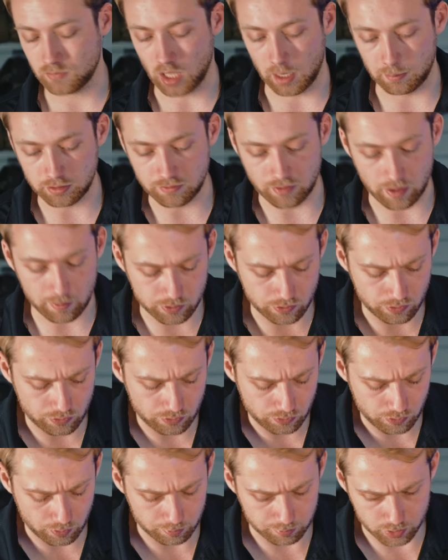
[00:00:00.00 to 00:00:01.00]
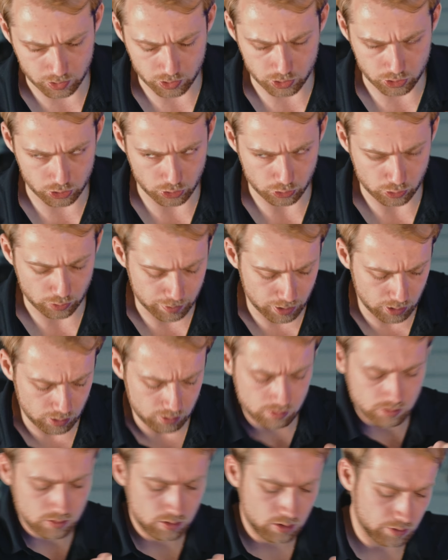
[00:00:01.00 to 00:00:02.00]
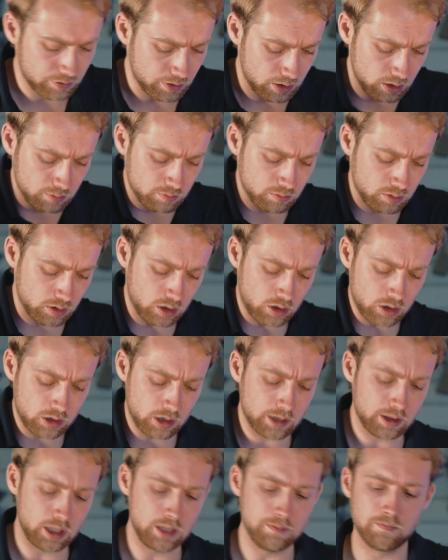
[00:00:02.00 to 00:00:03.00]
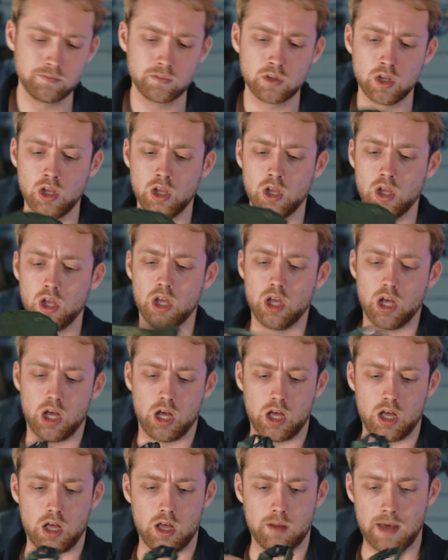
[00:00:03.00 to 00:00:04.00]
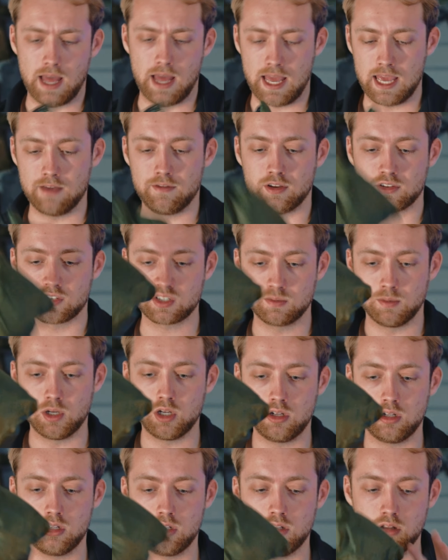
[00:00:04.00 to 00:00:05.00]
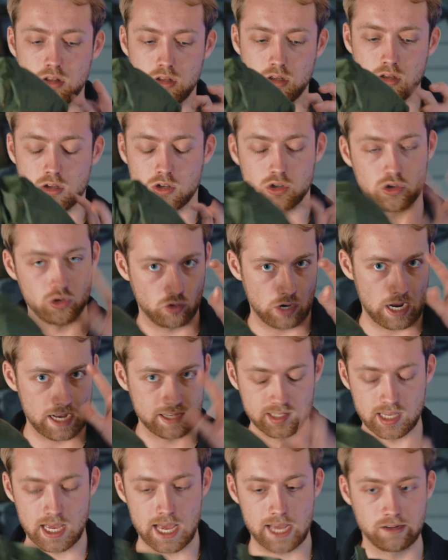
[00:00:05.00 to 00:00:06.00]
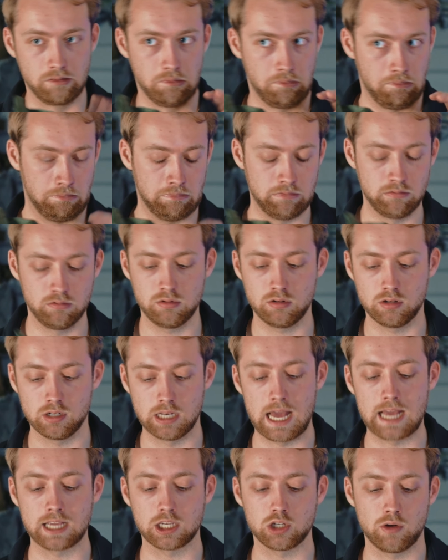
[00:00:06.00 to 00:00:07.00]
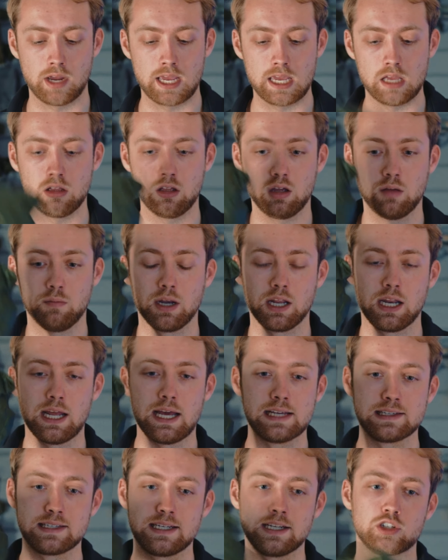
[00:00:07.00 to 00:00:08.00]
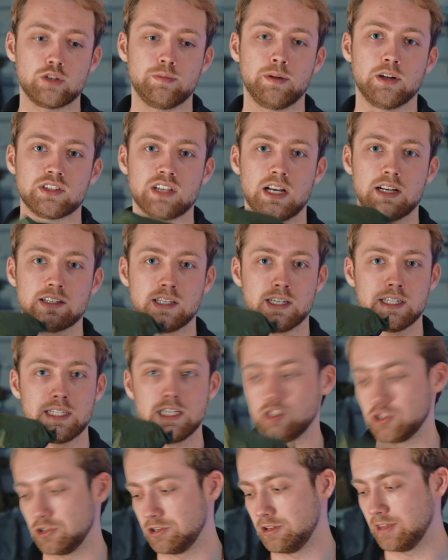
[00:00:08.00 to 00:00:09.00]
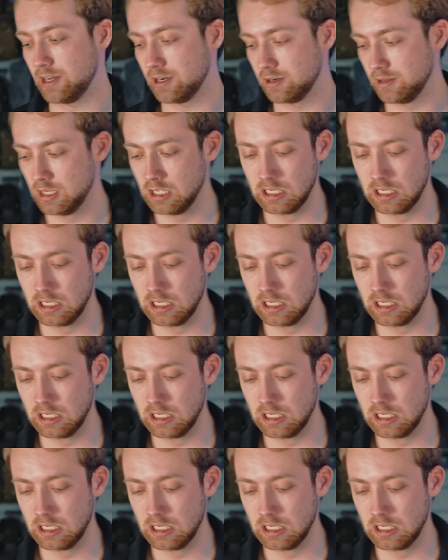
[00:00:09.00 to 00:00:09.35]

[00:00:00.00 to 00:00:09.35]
I believe that one's from Gerber, if I recall correctly. I have a small dry sack. Not great, but it has an extra pair of socks and a t-shirt in there.